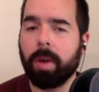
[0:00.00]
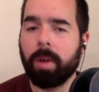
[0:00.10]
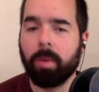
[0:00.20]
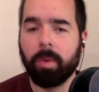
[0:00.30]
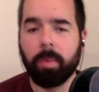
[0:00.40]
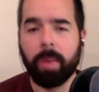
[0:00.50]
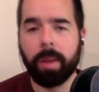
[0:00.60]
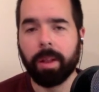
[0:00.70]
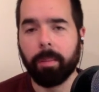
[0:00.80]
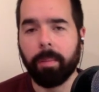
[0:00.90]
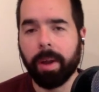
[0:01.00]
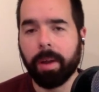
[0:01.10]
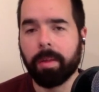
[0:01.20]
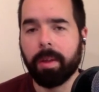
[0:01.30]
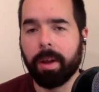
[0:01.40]
That's when you went back into
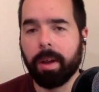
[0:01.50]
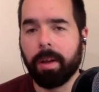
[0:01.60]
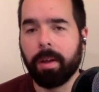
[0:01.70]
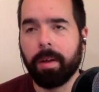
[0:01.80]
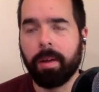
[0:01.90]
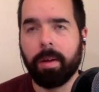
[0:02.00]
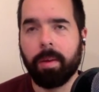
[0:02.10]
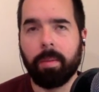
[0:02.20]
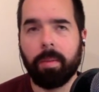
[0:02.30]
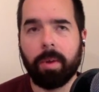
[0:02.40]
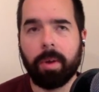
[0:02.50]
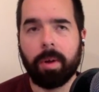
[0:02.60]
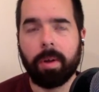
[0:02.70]
medicine again. But